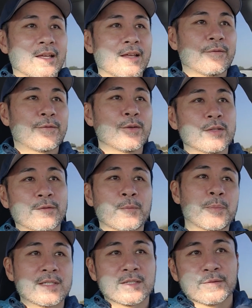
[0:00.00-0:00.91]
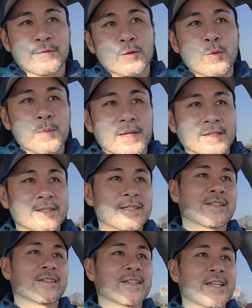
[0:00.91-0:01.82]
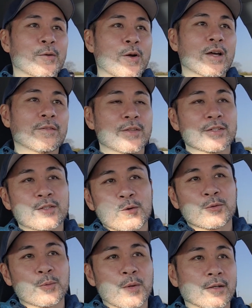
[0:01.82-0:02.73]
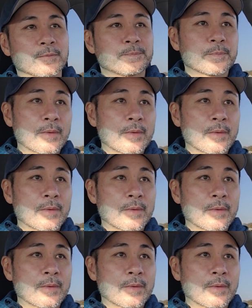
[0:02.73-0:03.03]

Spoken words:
a few different pieces of equipment later on if this goes well.